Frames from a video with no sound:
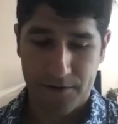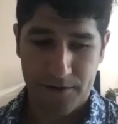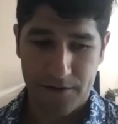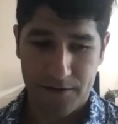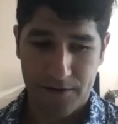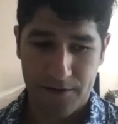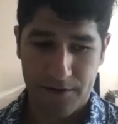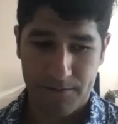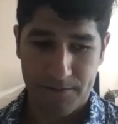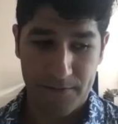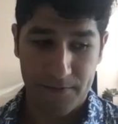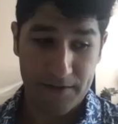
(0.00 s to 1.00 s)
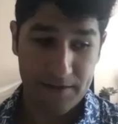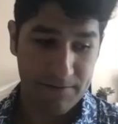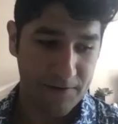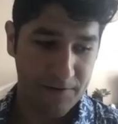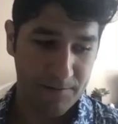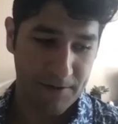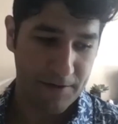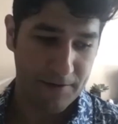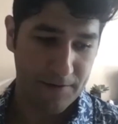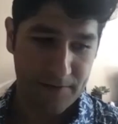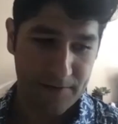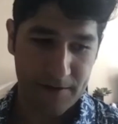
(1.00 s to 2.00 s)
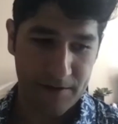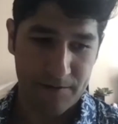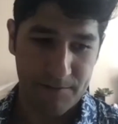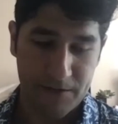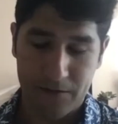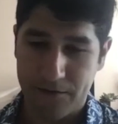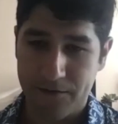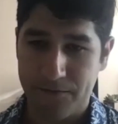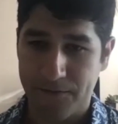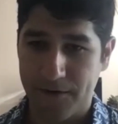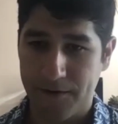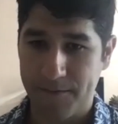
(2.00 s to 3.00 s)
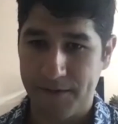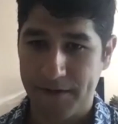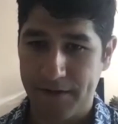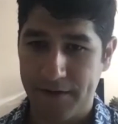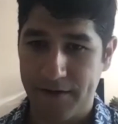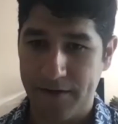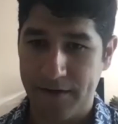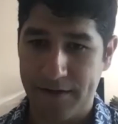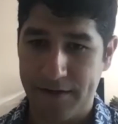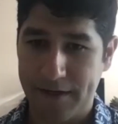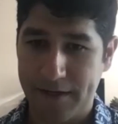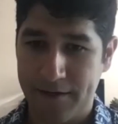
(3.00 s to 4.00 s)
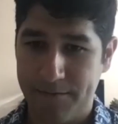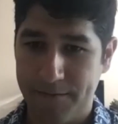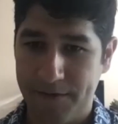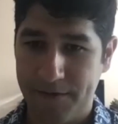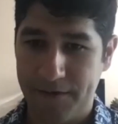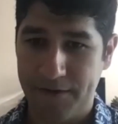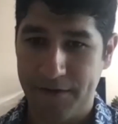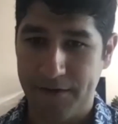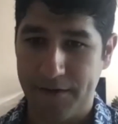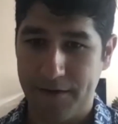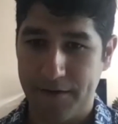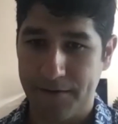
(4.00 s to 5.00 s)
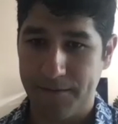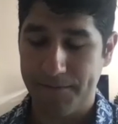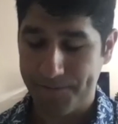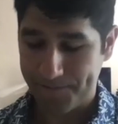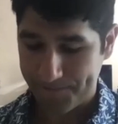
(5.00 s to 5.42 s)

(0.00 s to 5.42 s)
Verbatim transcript: um, a lived experience that can be learned from, and then and that can be um,